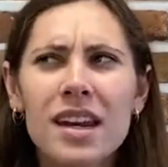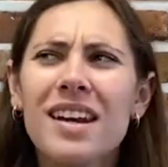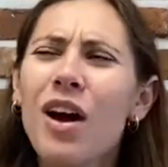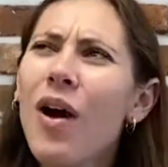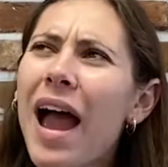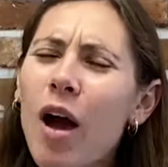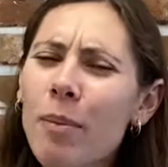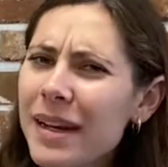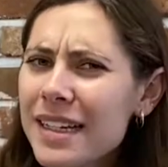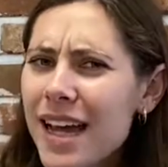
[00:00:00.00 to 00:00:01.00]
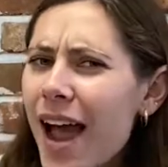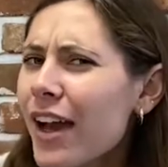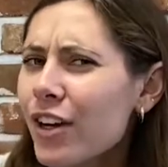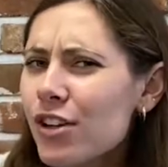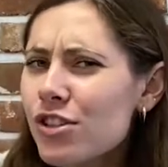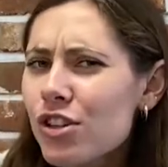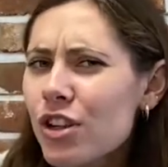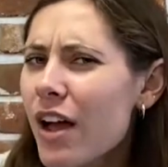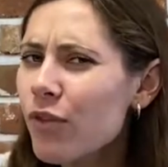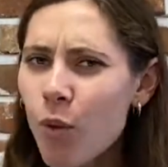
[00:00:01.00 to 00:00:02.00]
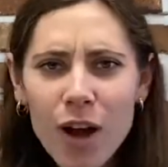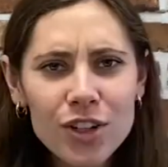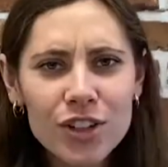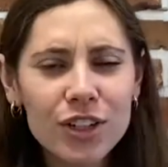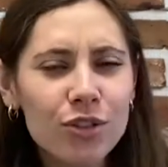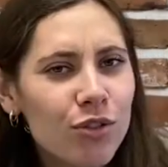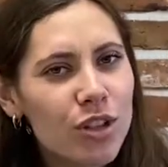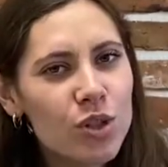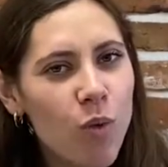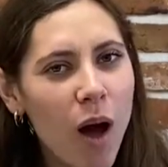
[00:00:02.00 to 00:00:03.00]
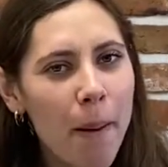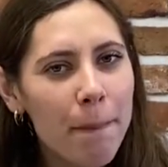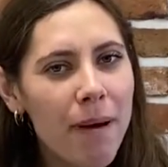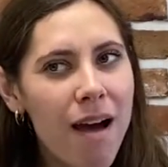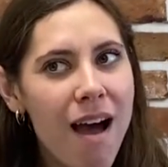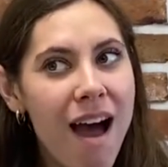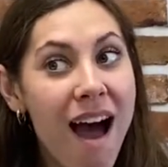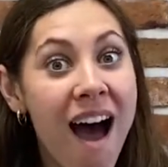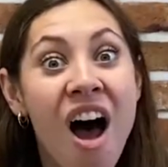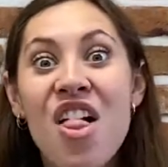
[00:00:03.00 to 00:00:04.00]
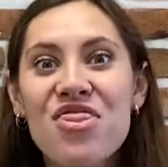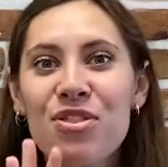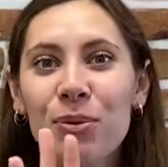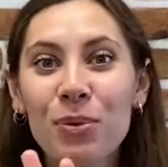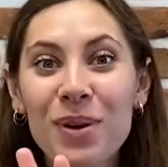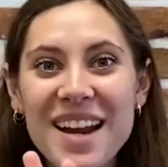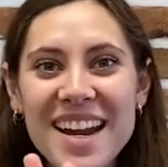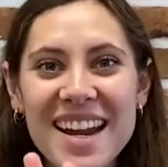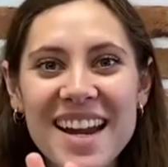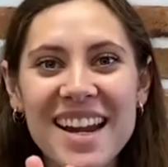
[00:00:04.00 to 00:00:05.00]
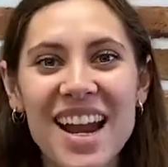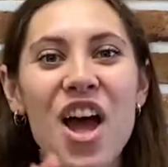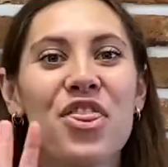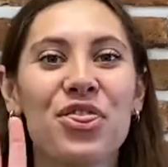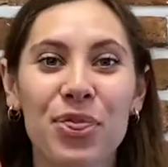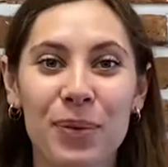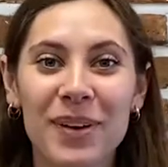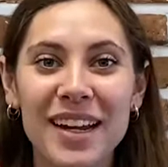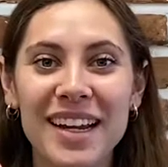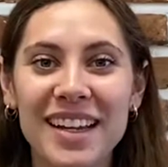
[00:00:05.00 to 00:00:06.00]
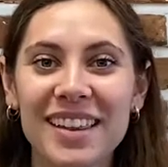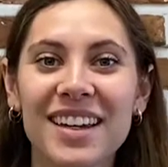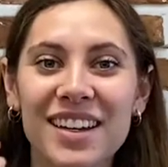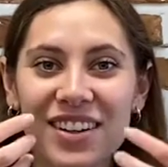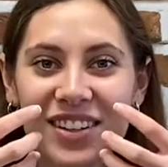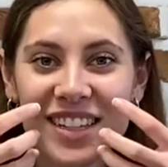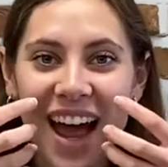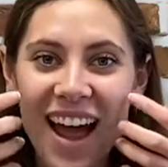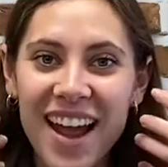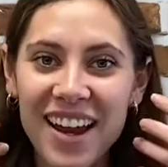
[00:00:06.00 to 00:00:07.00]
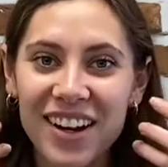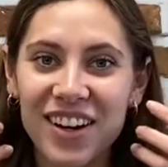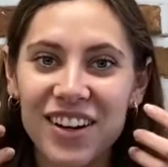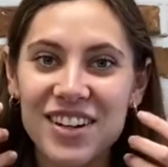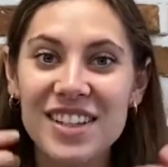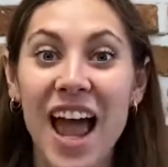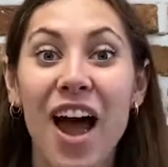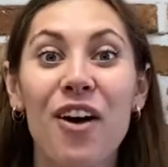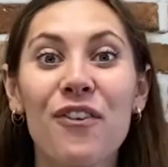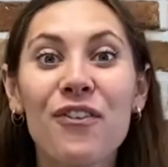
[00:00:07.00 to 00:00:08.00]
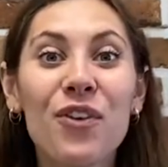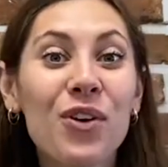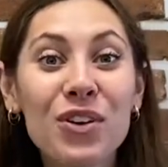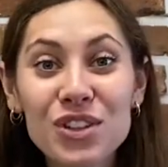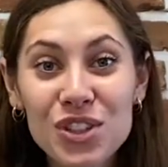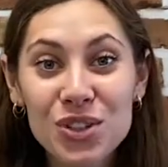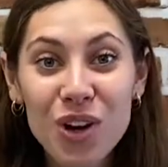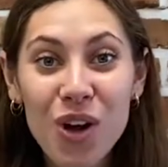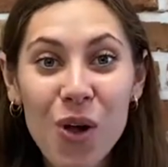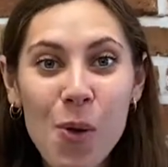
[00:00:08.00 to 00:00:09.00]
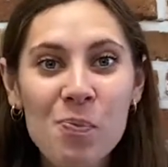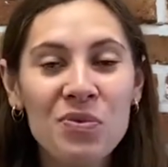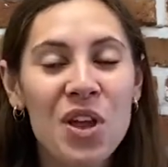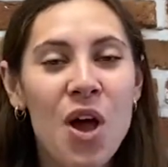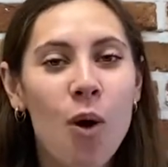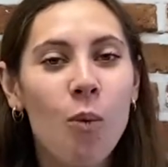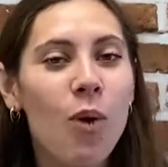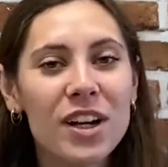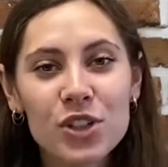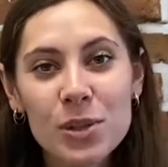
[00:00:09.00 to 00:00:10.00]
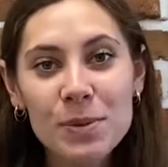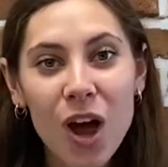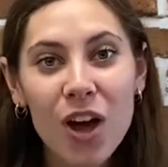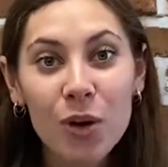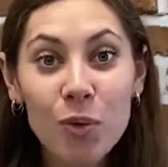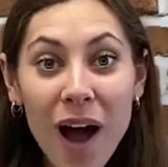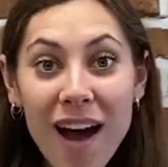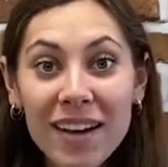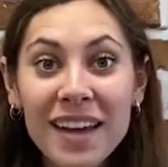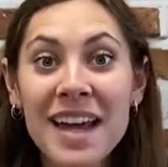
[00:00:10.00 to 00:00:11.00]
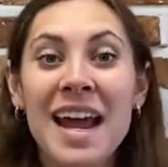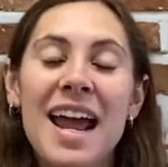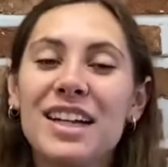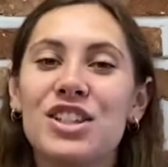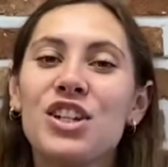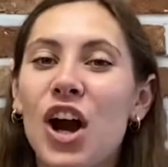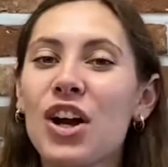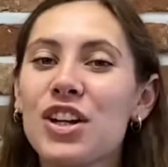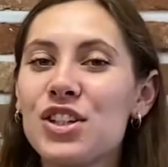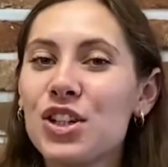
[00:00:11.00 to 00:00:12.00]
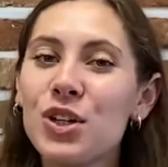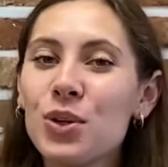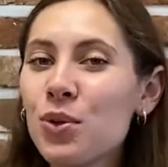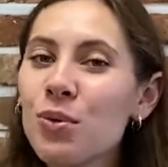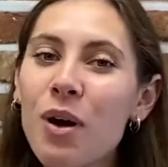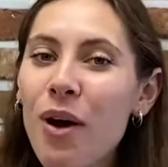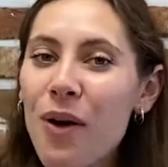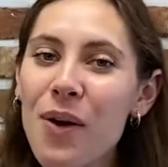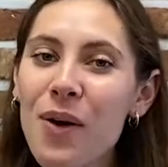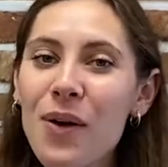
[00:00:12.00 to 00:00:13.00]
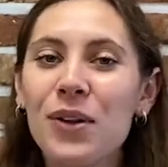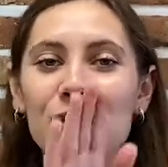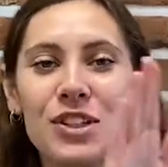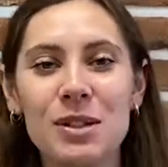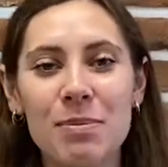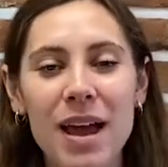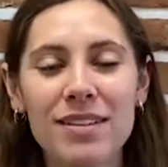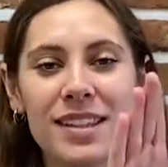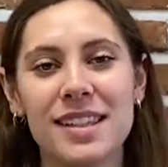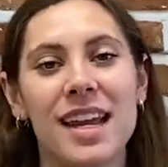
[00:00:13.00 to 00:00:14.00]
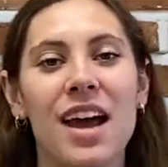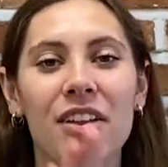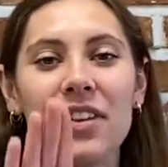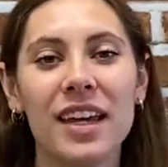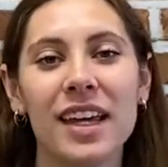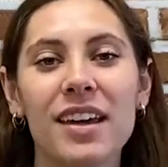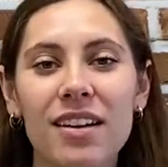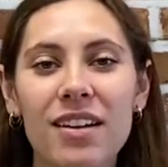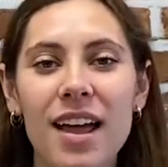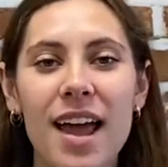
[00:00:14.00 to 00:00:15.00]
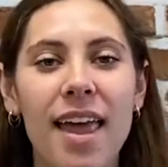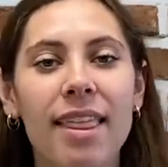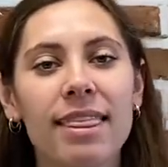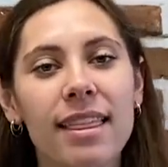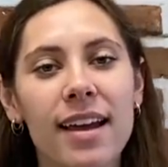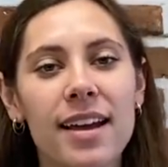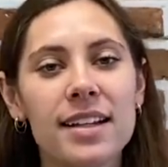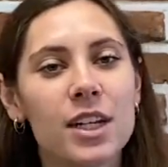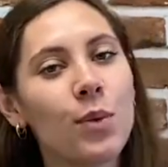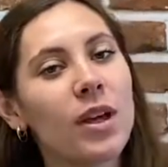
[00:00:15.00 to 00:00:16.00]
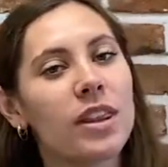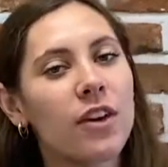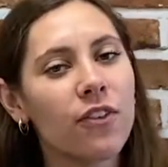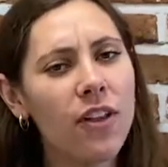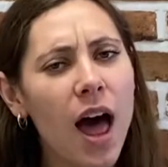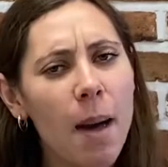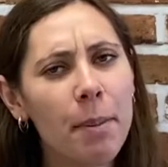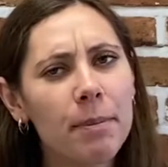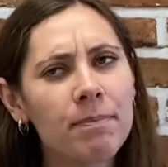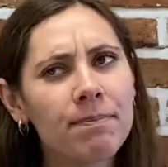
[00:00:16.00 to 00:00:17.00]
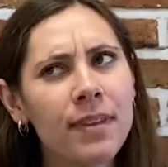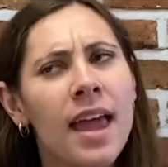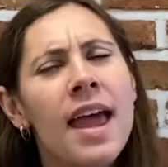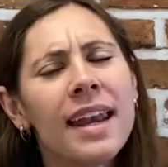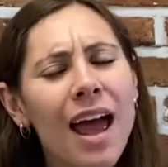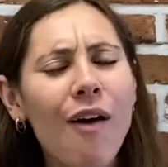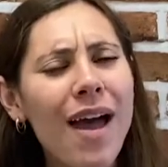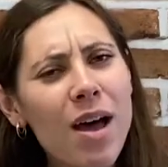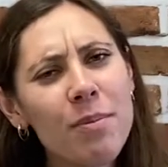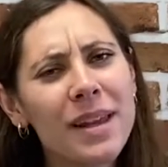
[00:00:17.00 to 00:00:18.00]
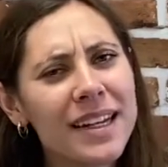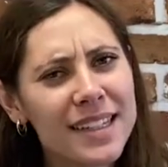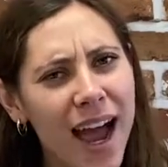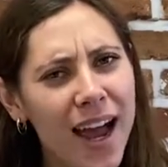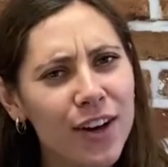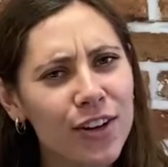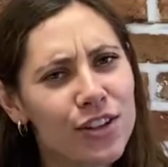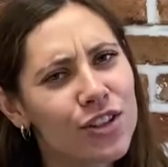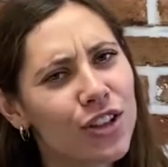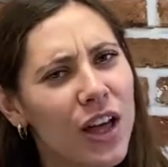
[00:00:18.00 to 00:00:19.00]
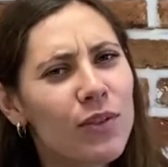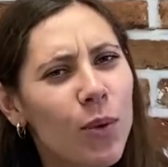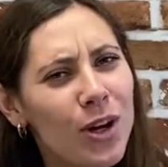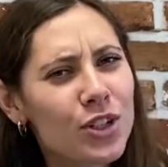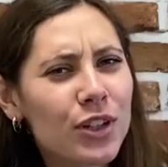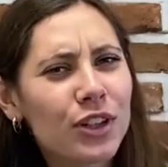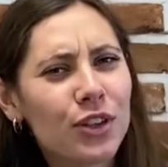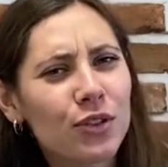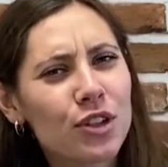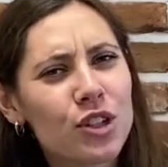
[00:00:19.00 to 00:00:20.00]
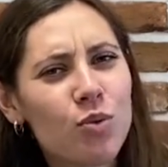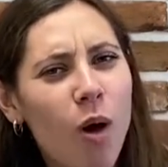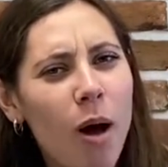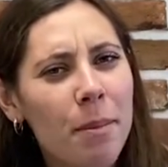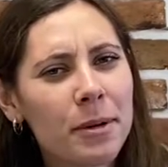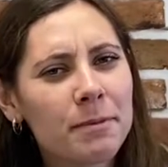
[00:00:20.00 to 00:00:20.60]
Now, how many tigers are left wandering through the swamp? three, three little tigers out for a stroll. One tripped on a rock and started to roll. She bounced down the hill and landed with a flop. Now, how many tigers are left wandering through the swamp?